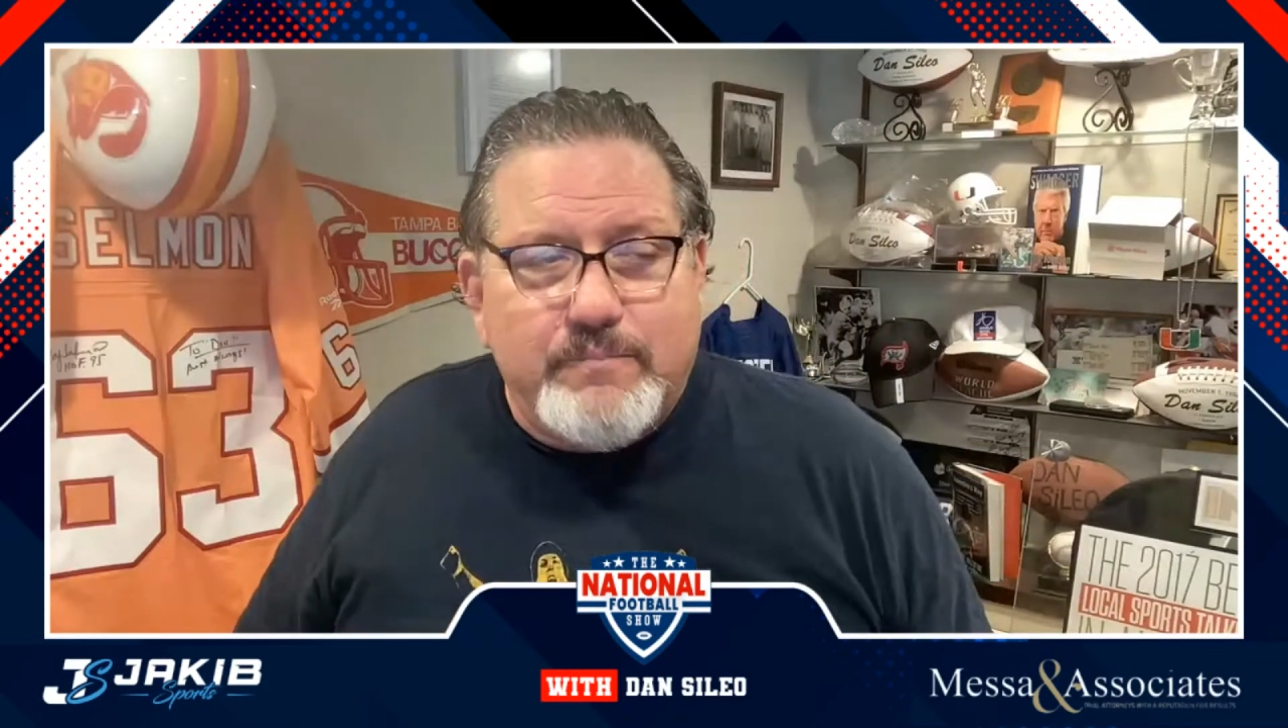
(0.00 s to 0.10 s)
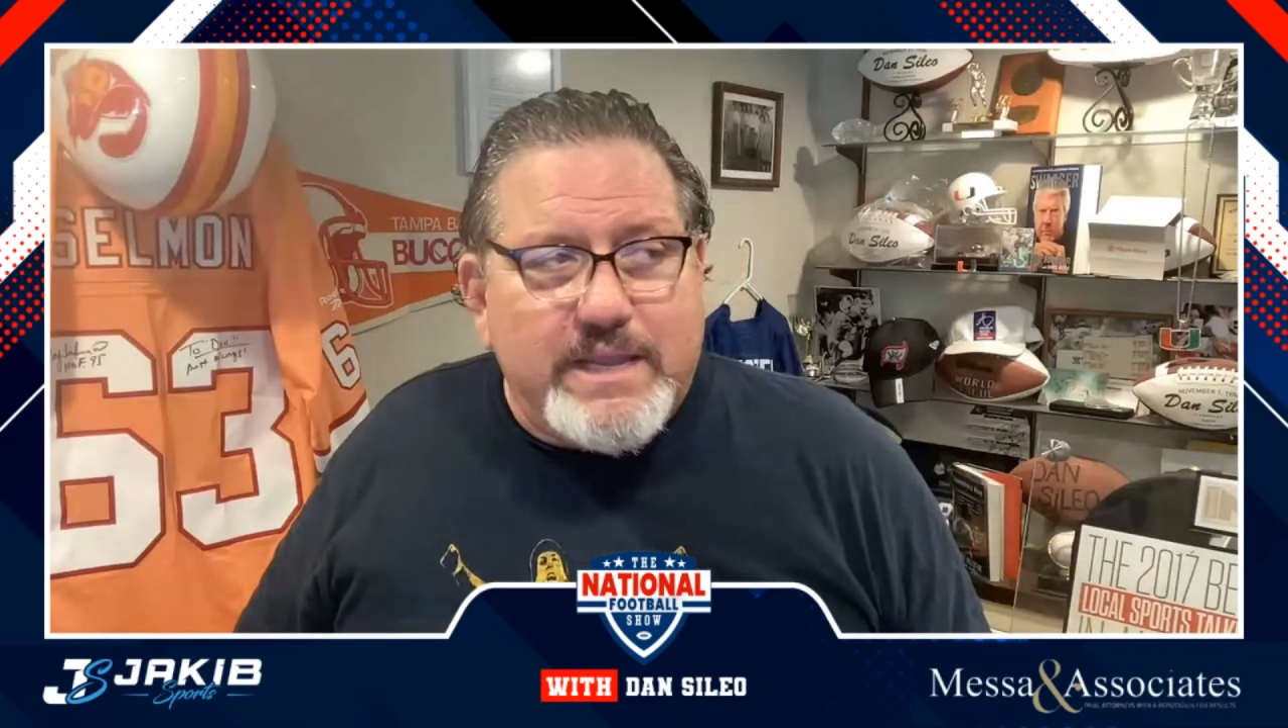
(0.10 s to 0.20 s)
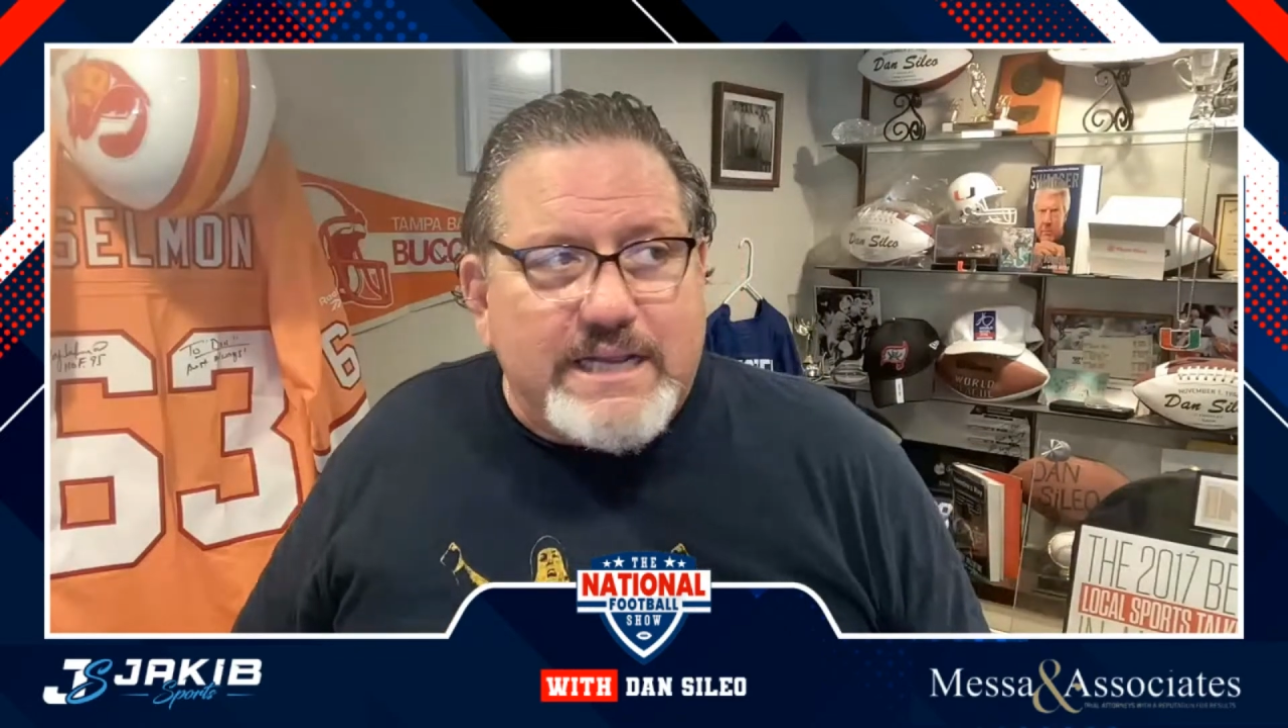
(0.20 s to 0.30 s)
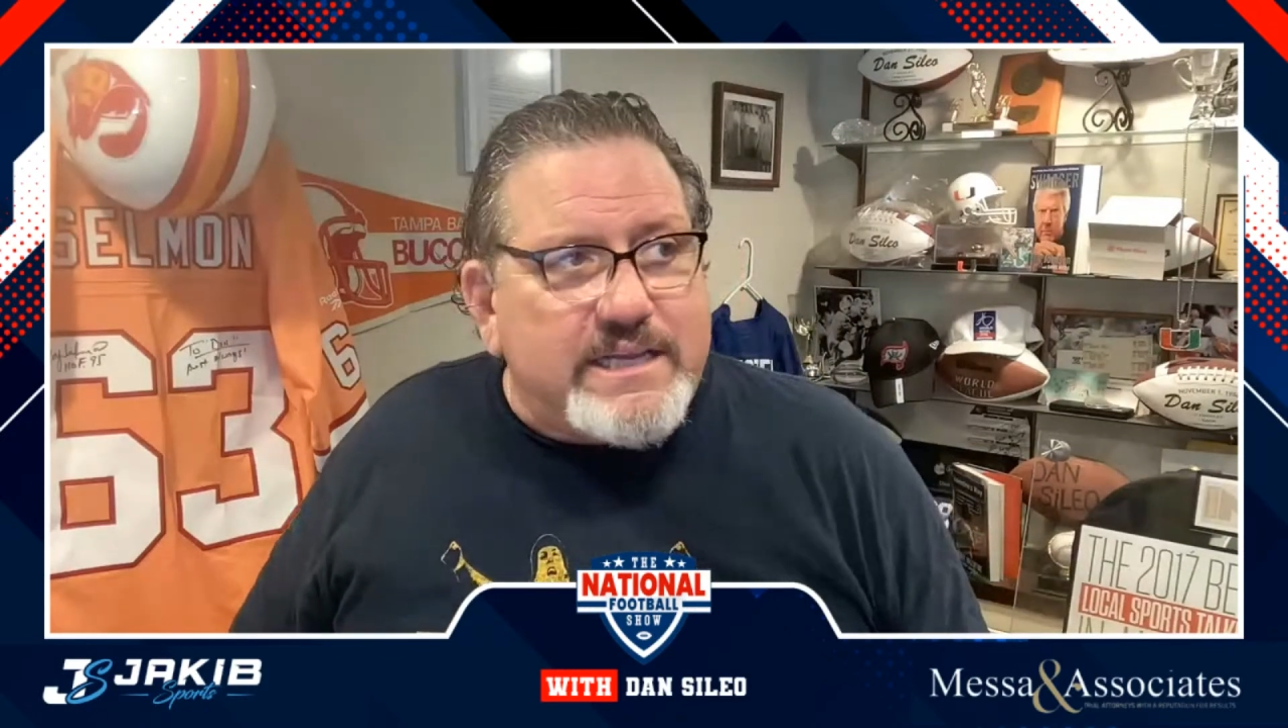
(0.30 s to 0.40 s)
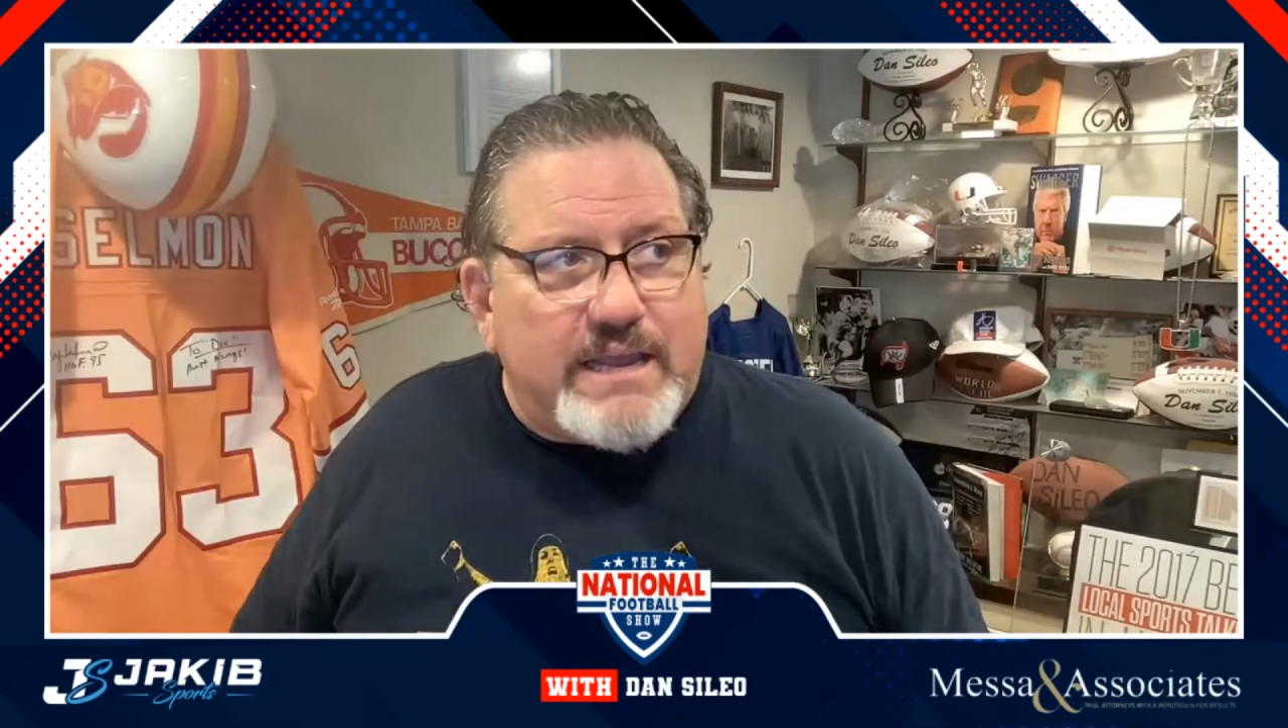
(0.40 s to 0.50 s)

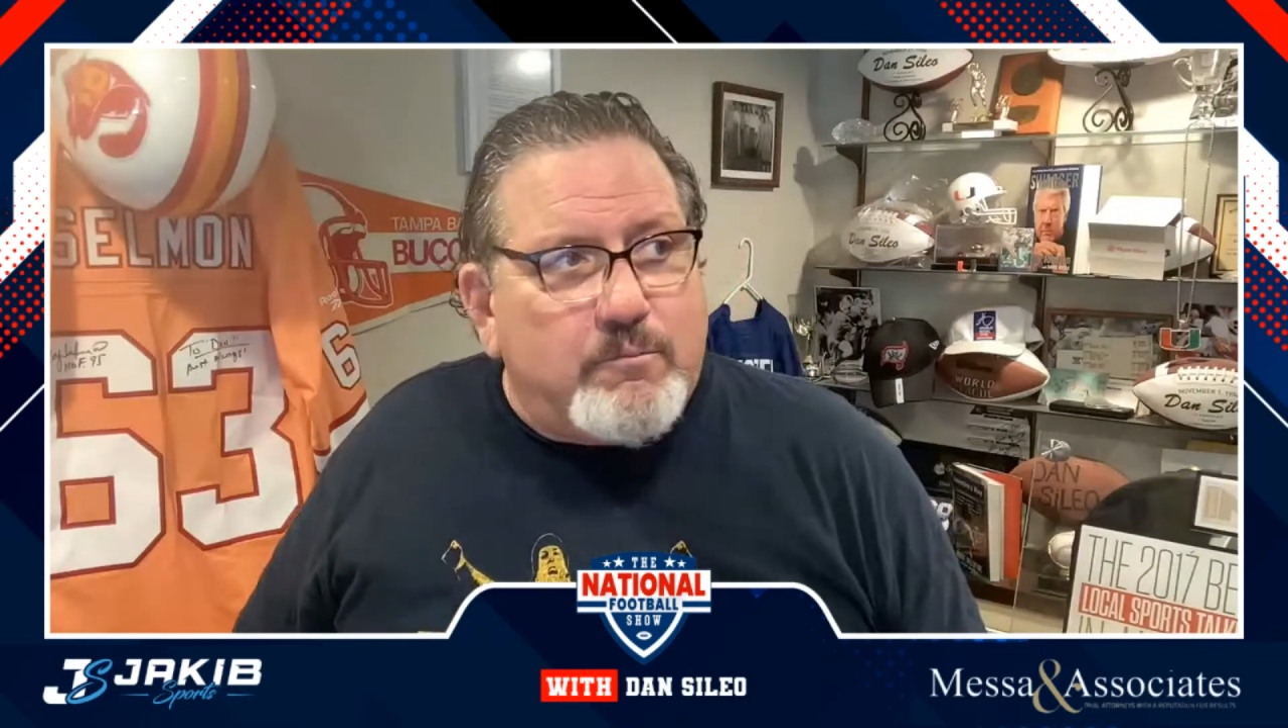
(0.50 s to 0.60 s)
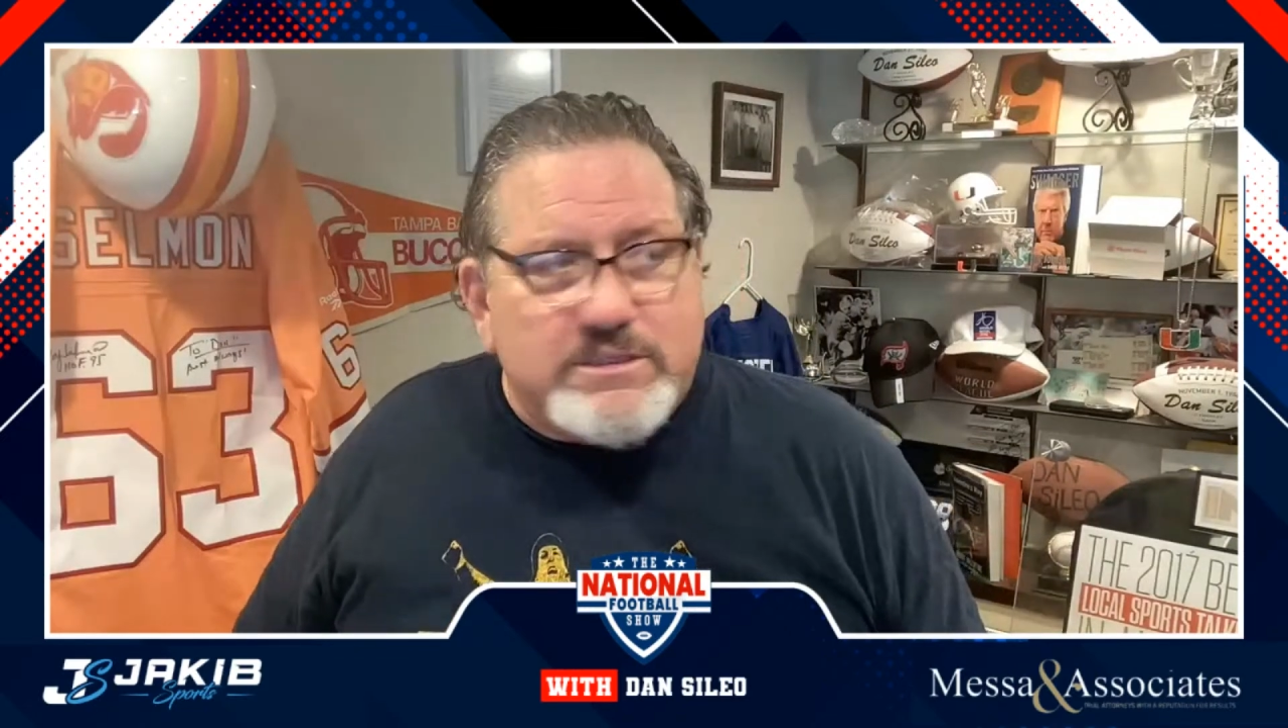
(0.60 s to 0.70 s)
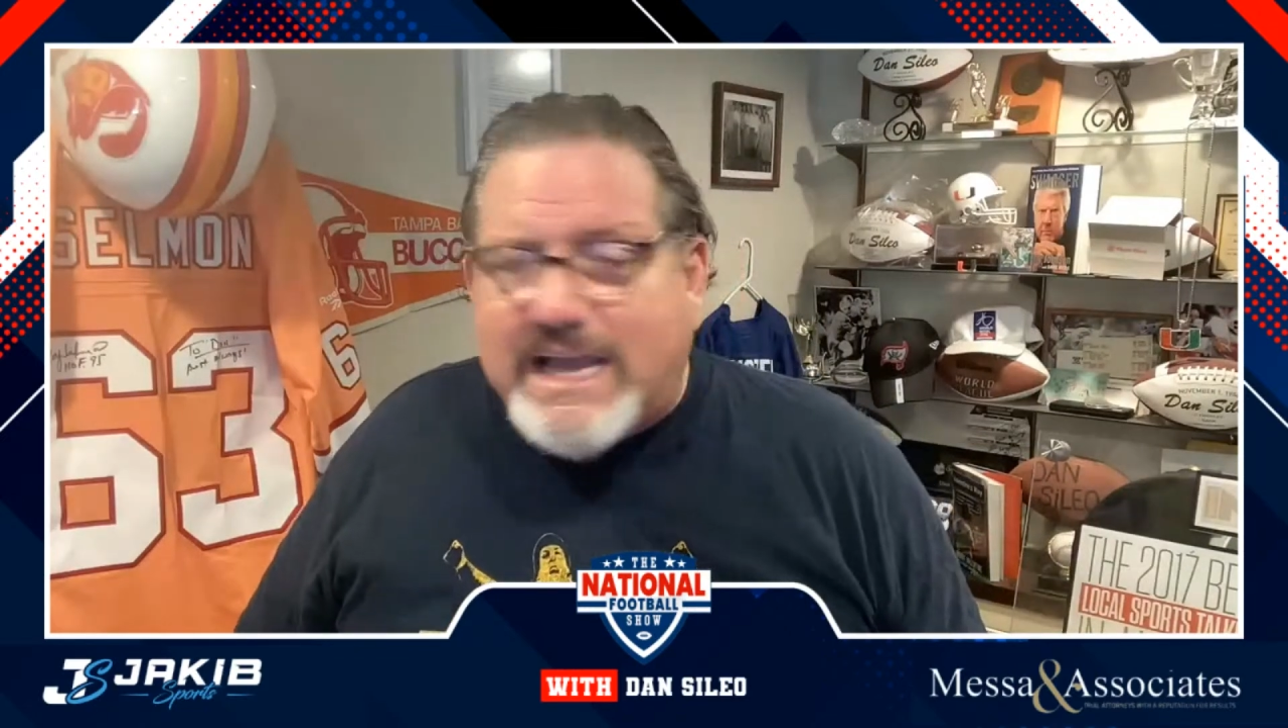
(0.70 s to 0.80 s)
it was